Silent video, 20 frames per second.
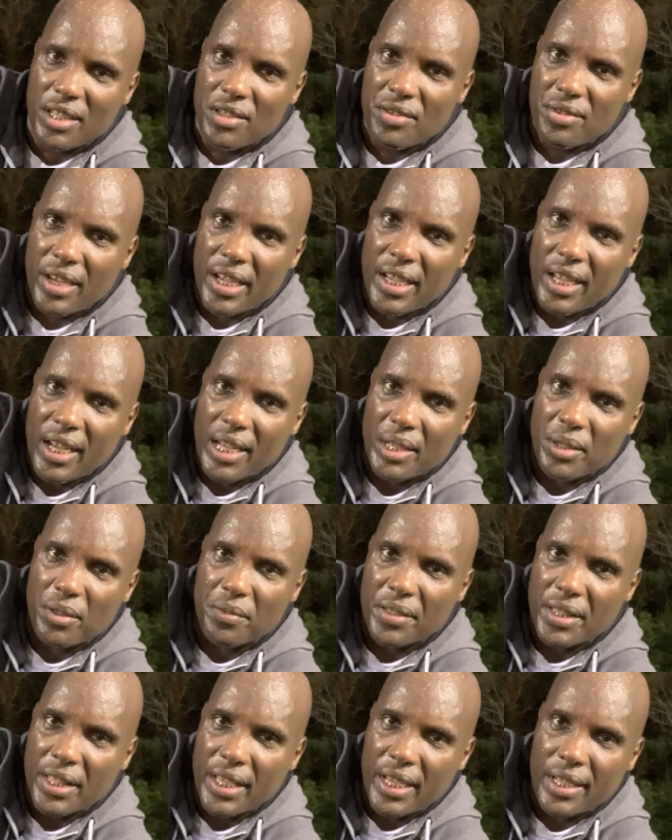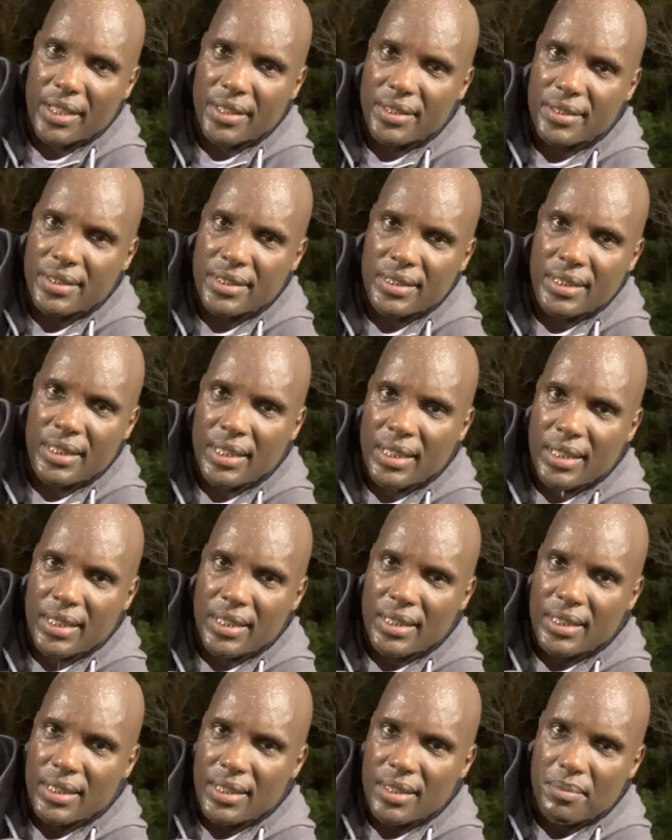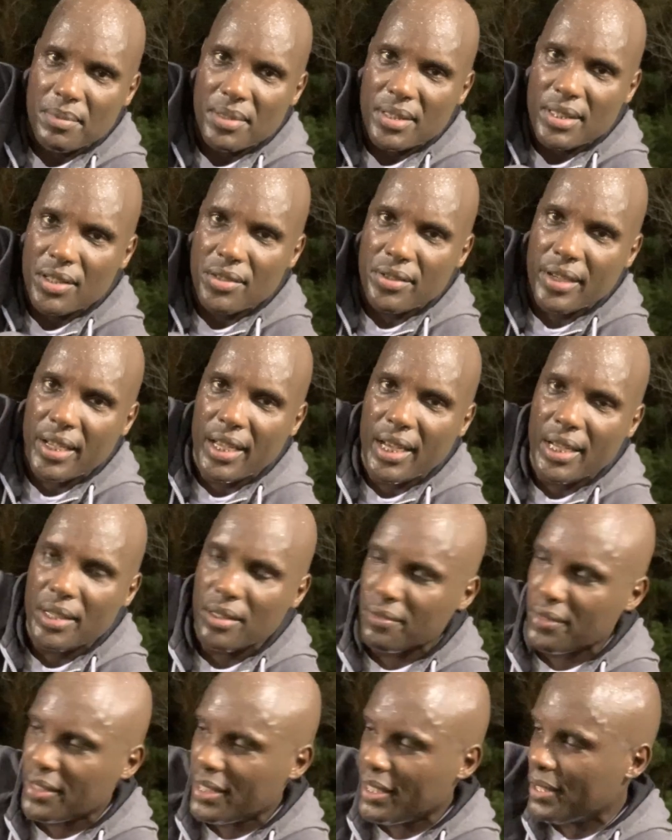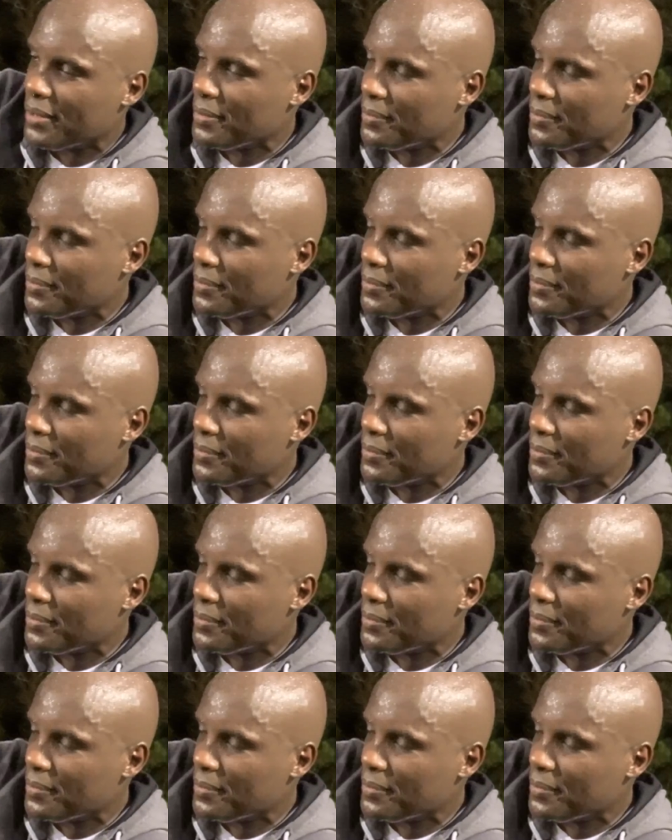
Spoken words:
Try Hard over there. Mr. Try Hard over there.